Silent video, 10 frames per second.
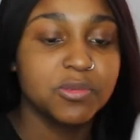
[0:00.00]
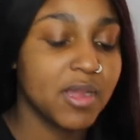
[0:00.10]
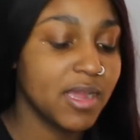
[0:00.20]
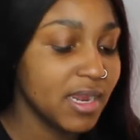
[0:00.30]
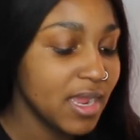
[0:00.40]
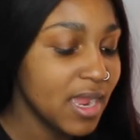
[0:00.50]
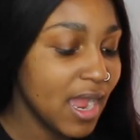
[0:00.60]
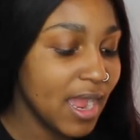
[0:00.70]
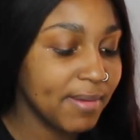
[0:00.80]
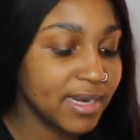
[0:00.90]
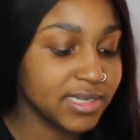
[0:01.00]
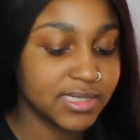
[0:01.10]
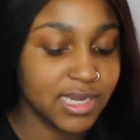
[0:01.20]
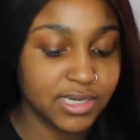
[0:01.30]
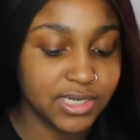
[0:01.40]
one, and I
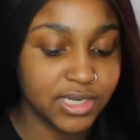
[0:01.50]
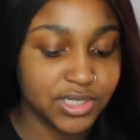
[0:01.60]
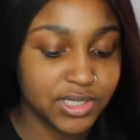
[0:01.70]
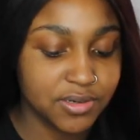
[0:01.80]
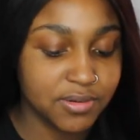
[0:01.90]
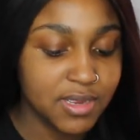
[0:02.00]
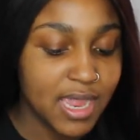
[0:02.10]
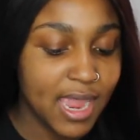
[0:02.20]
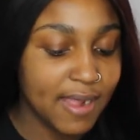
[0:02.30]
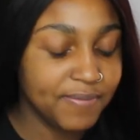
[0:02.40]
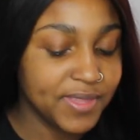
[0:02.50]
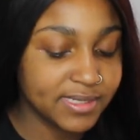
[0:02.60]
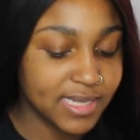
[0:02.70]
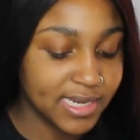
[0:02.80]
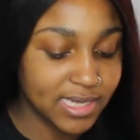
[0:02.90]
just take a tissue, and
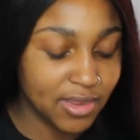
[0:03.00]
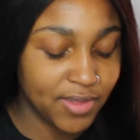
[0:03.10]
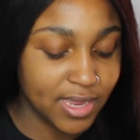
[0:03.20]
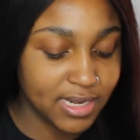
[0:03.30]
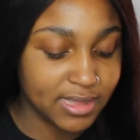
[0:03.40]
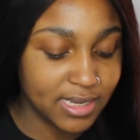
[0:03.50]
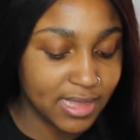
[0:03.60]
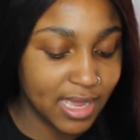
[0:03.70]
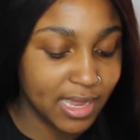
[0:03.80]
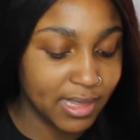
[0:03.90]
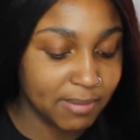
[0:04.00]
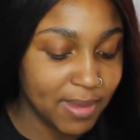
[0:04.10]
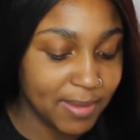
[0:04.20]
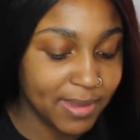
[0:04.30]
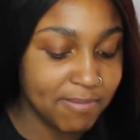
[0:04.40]
this takes off anything that, like,
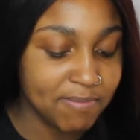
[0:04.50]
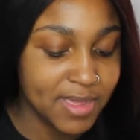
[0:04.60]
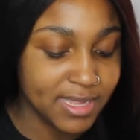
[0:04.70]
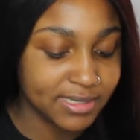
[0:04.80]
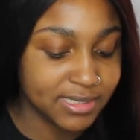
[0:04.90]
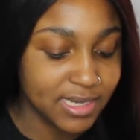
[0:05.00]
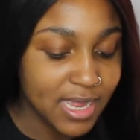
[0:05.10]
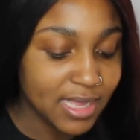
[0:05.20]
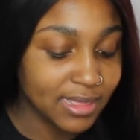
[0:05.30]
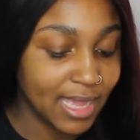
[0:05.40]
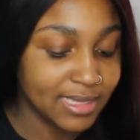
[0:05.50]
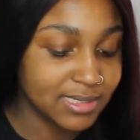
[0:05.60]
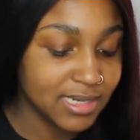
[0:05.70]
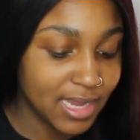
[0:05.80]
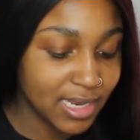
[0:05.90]
maybe I missed
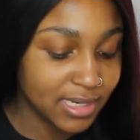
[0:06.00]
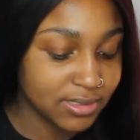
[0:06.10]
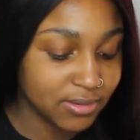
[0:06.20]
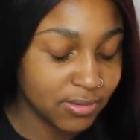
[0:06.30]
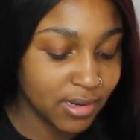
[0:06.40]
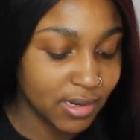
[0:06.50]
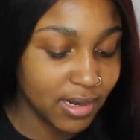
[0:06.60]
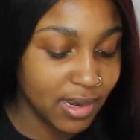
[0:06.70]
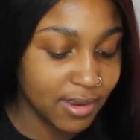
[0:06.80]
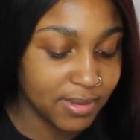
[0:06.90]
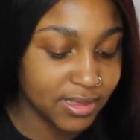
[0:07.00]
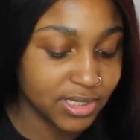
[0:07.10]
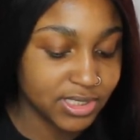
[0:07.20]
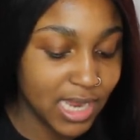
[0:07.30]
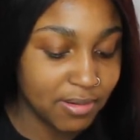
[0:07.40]
last night or in
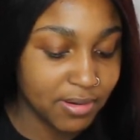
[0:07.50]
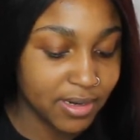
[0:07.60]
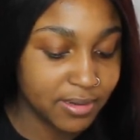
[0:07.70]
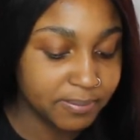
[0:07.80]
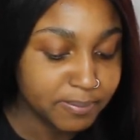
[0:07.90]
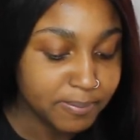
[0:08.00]
the shower.